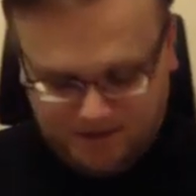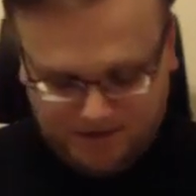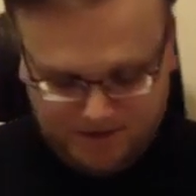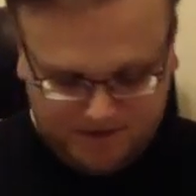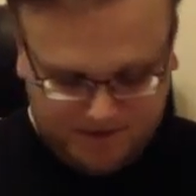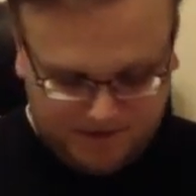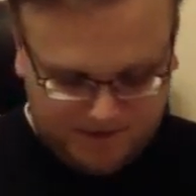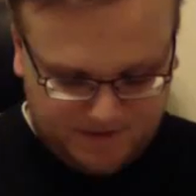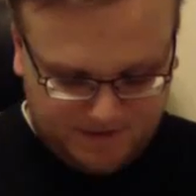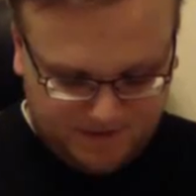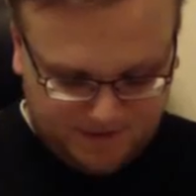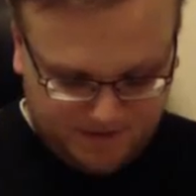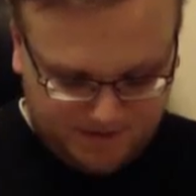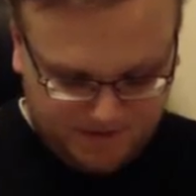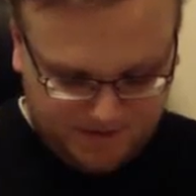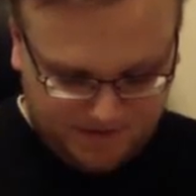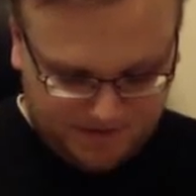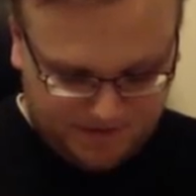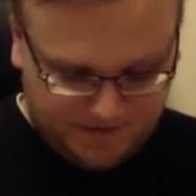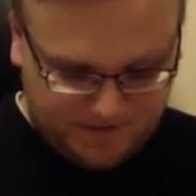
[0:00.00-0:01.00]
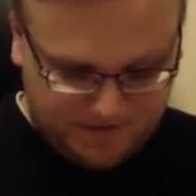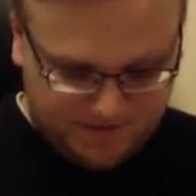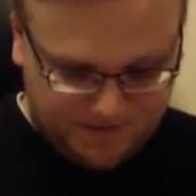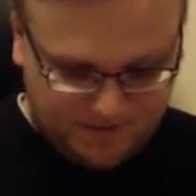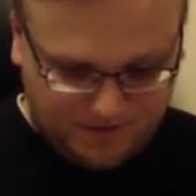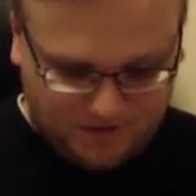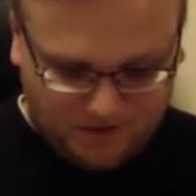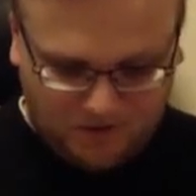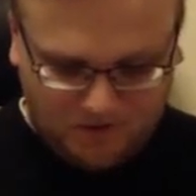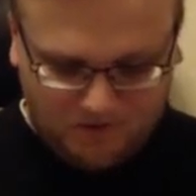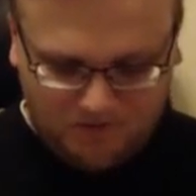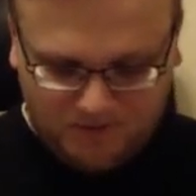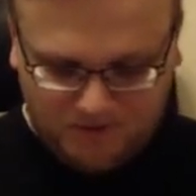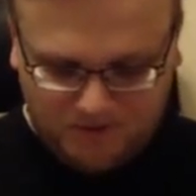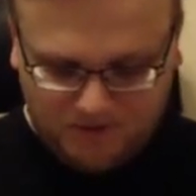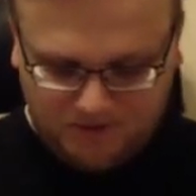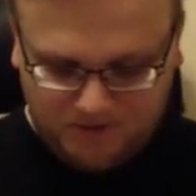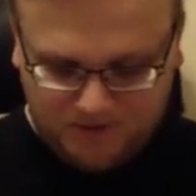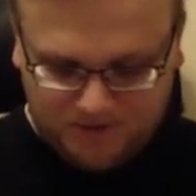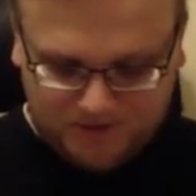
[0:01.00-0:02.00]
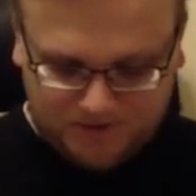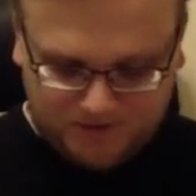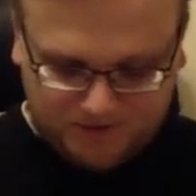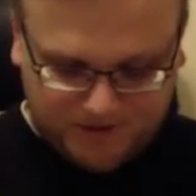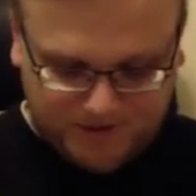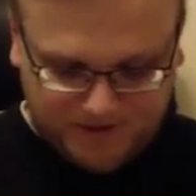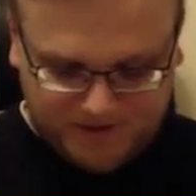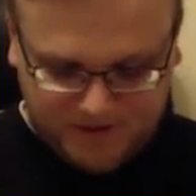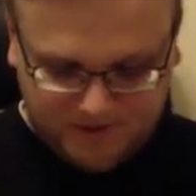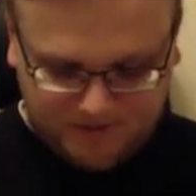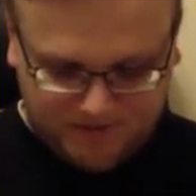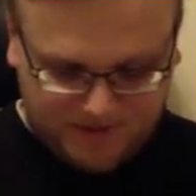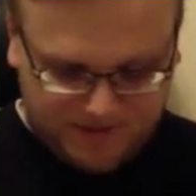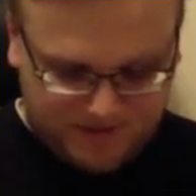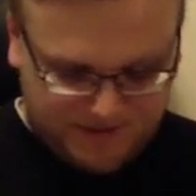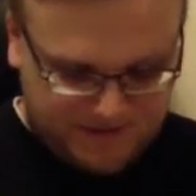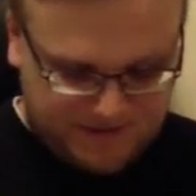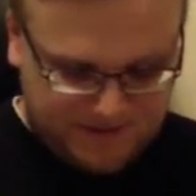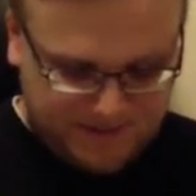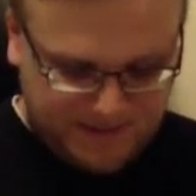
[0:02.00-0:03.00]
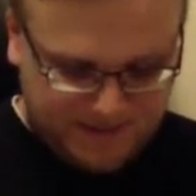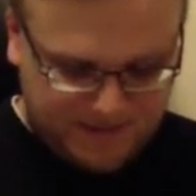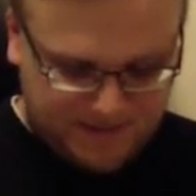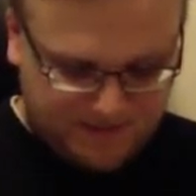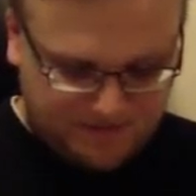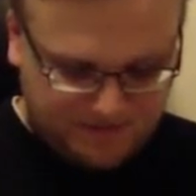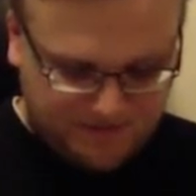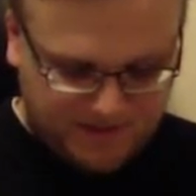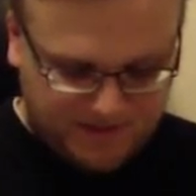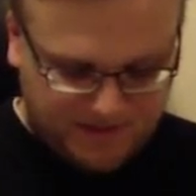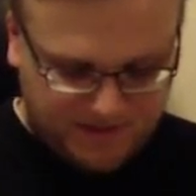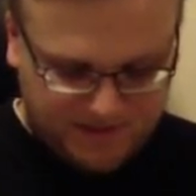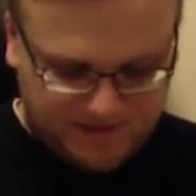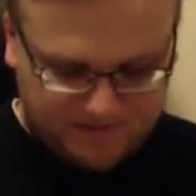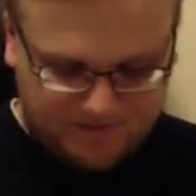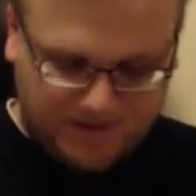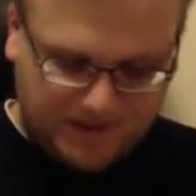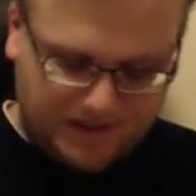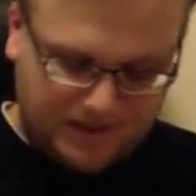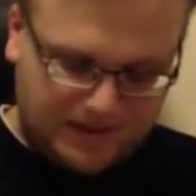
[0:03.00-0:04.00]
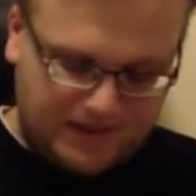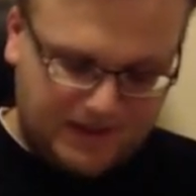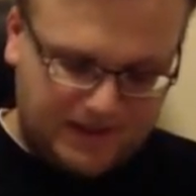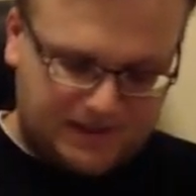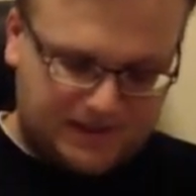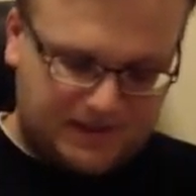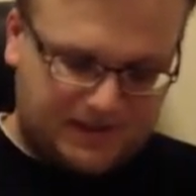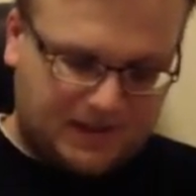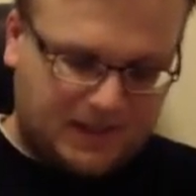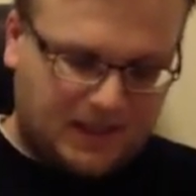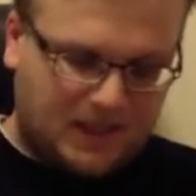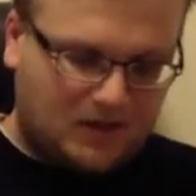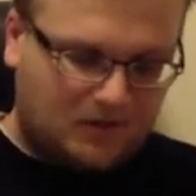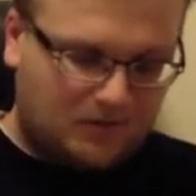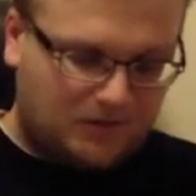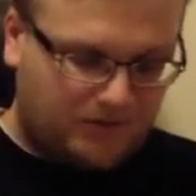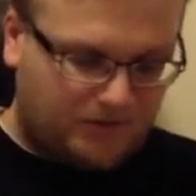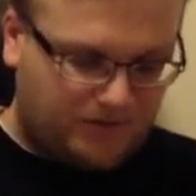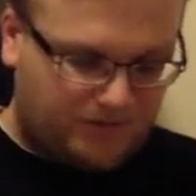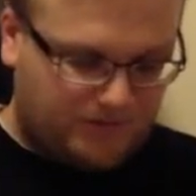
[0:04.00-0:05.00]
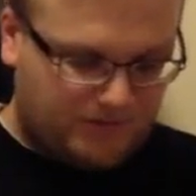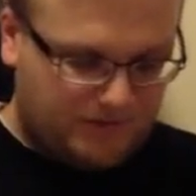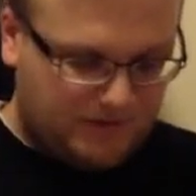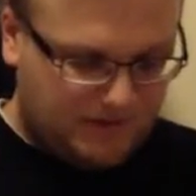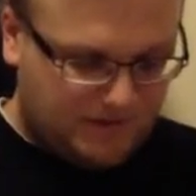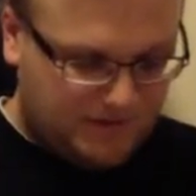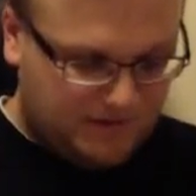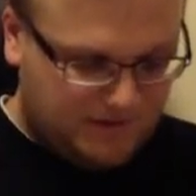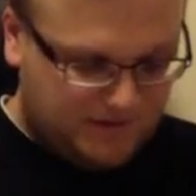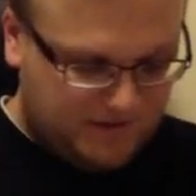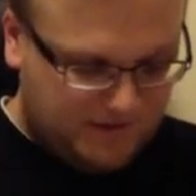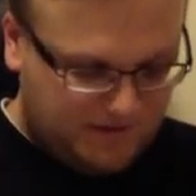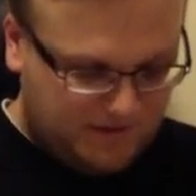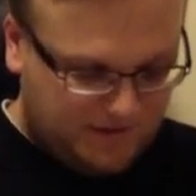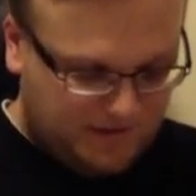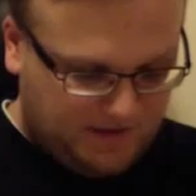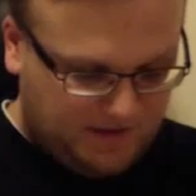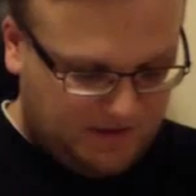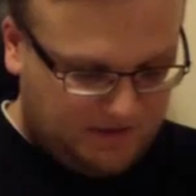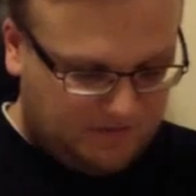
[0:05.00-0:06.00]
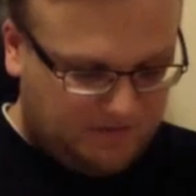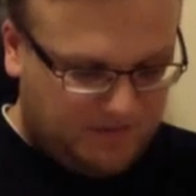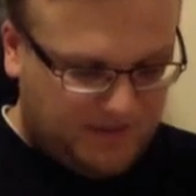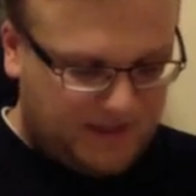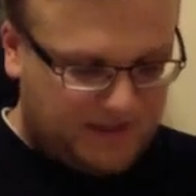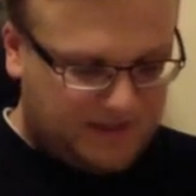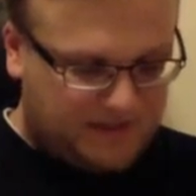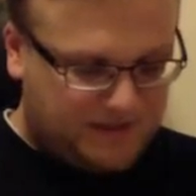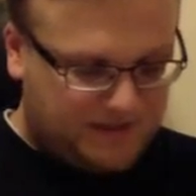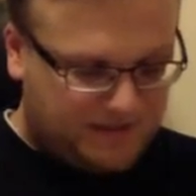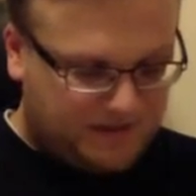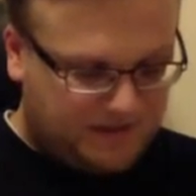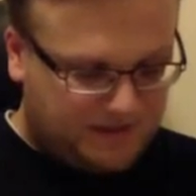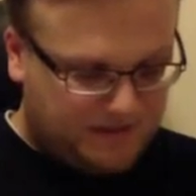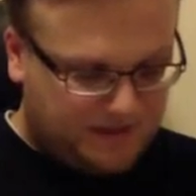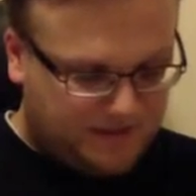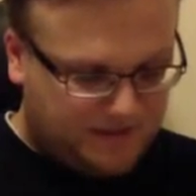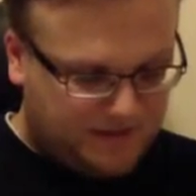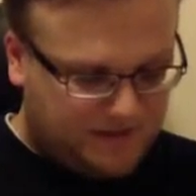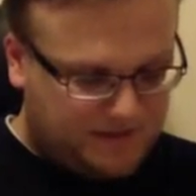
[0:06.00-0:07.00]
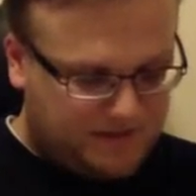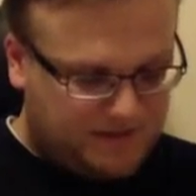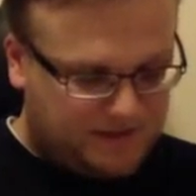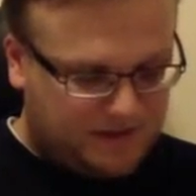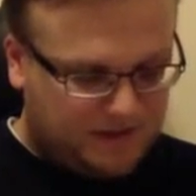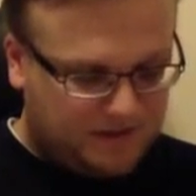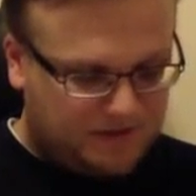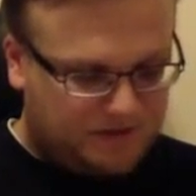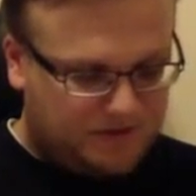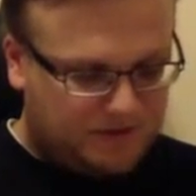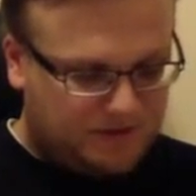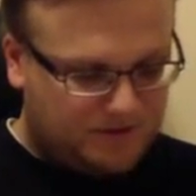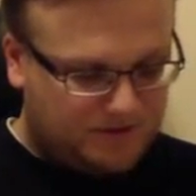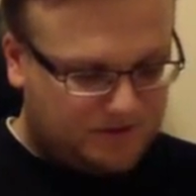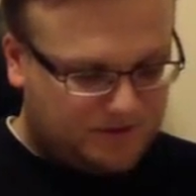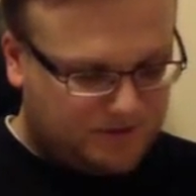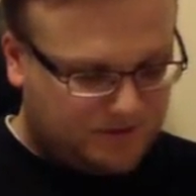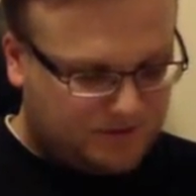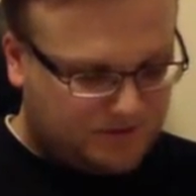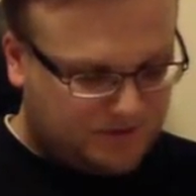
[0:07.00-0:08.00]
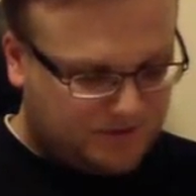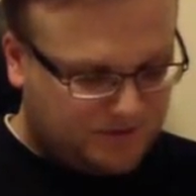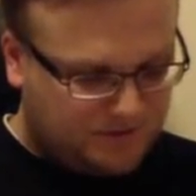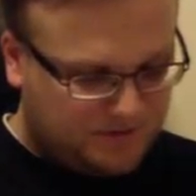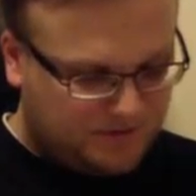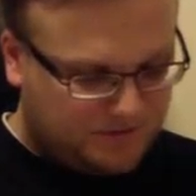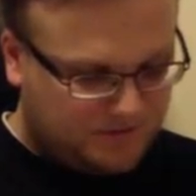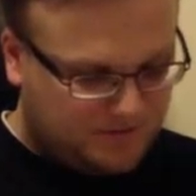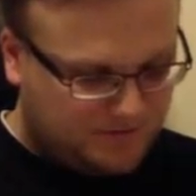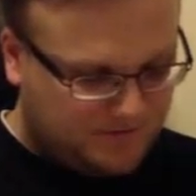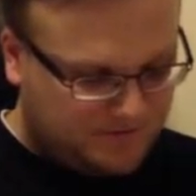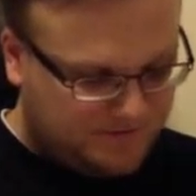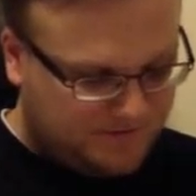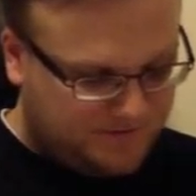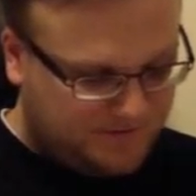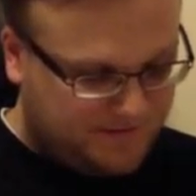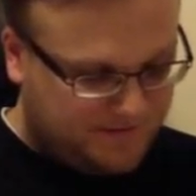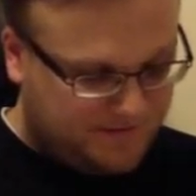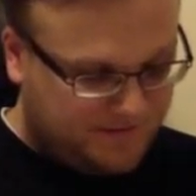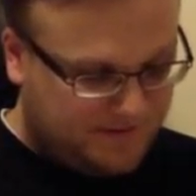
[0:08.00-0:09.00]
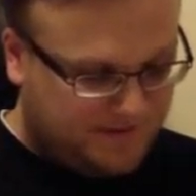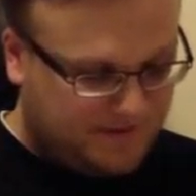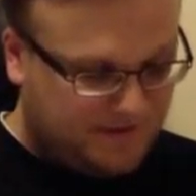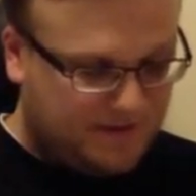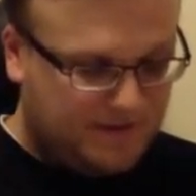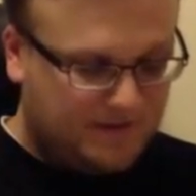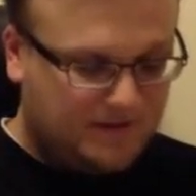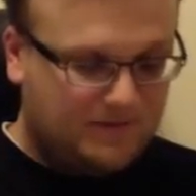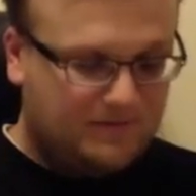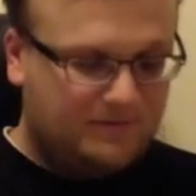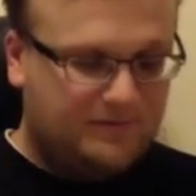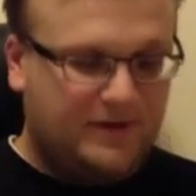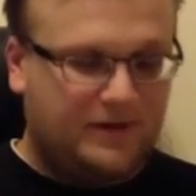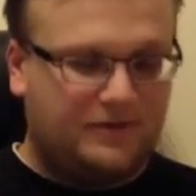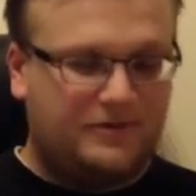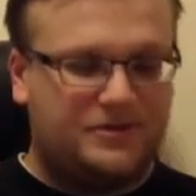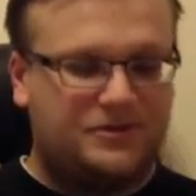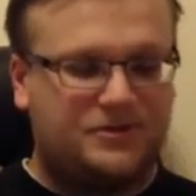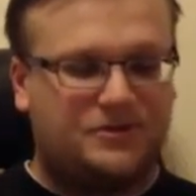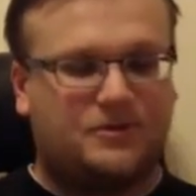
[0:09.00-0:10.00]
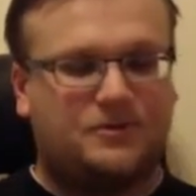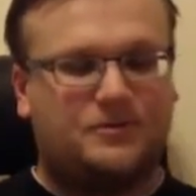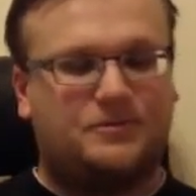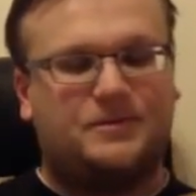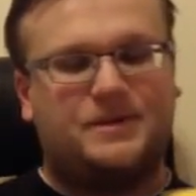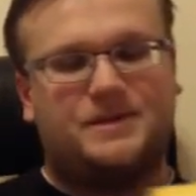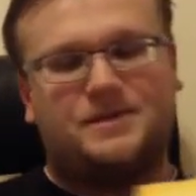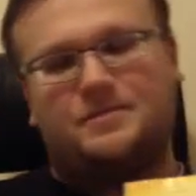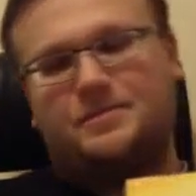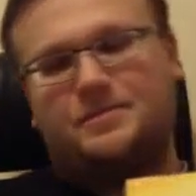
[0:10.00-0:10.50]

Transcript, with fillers: and uh, Homebrewer's Recipe Database by Les Howard. And basically these are just very short